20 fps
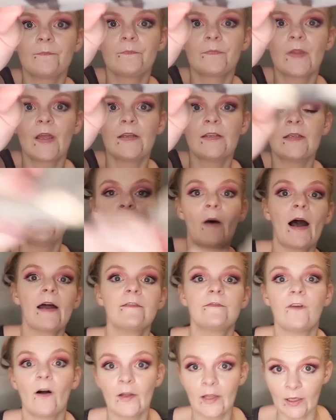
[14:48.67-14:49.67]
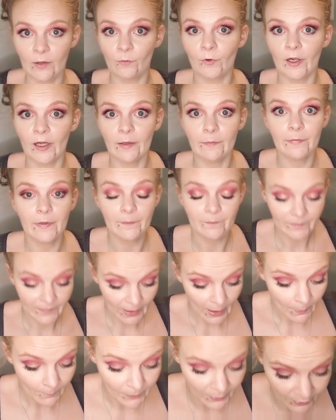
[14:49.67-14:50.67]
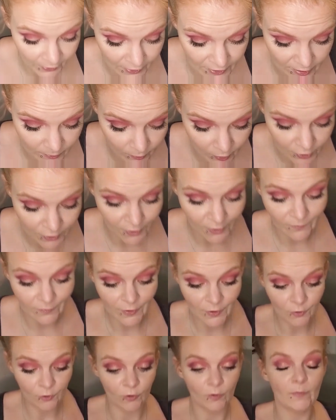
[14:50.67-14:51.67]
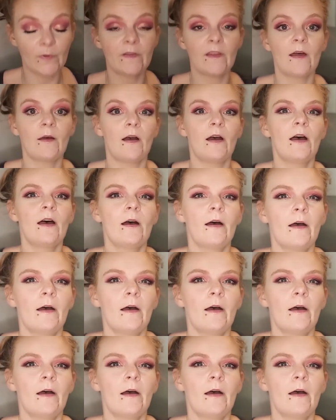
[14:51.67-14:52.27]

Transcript: did mine fucking rip, but customer service told me that,